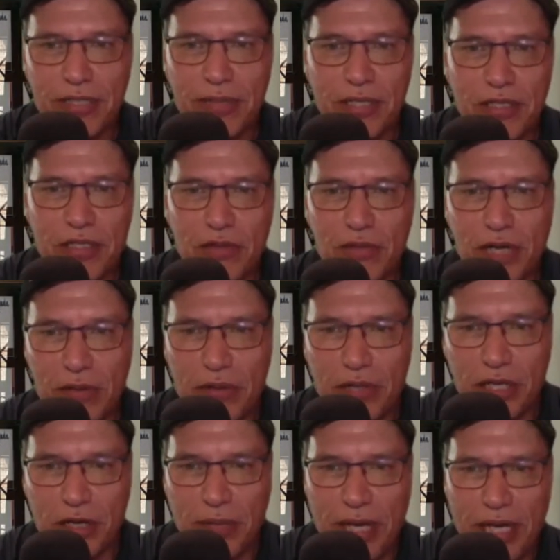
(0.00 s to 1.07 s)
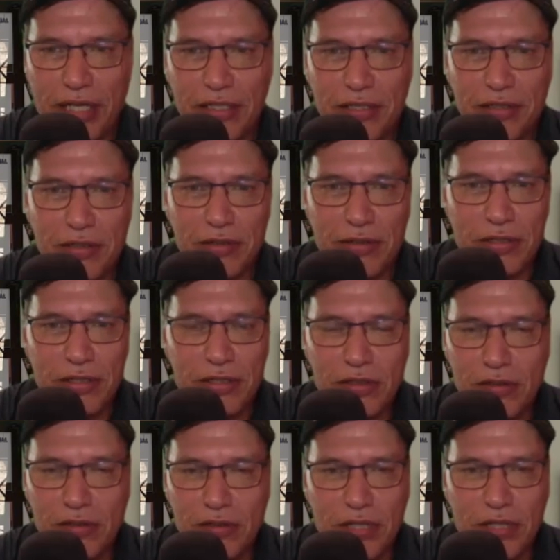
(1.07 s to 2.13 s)
I mean, do you really want to go back to
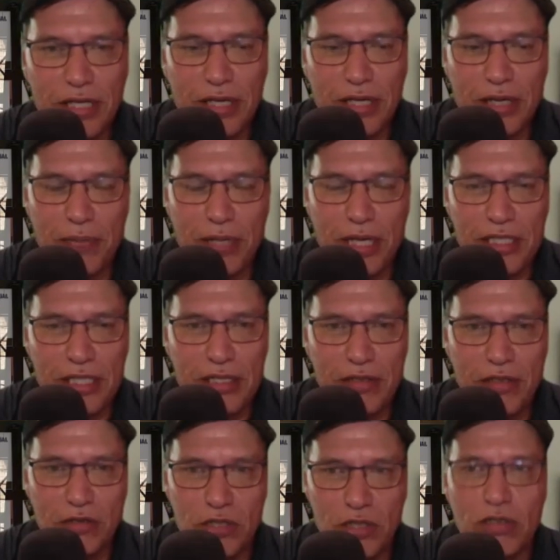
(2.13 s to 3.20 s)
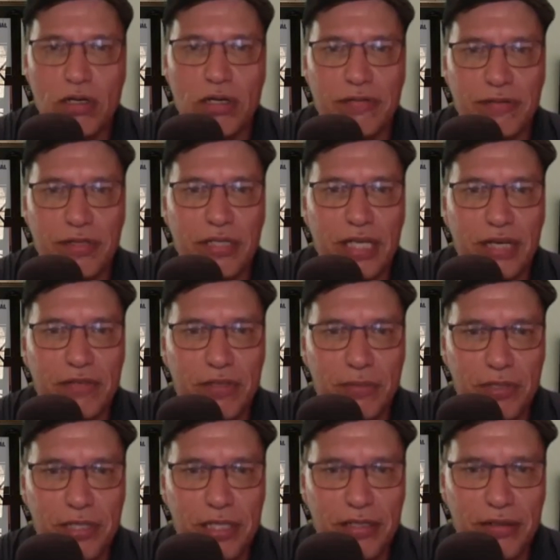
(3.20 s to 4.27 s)
to uh, a place that you did not feel
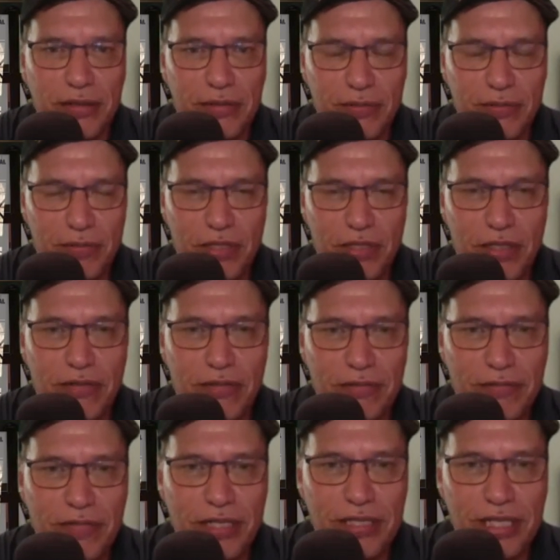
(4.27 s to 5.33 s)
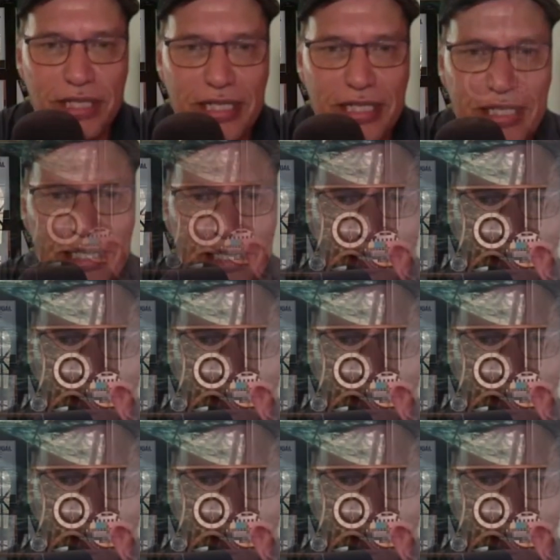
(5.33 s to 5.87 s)
comfortable in, or you know, felt uneasy?